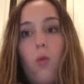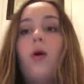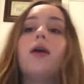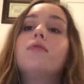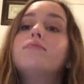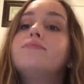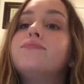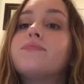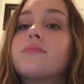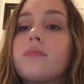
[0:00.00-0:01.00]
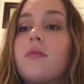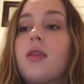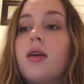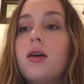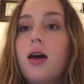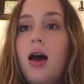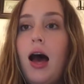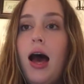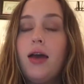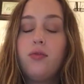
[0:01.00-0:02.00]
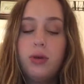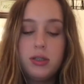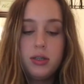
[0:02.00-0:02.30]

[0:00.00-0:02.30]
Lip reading: Well, I was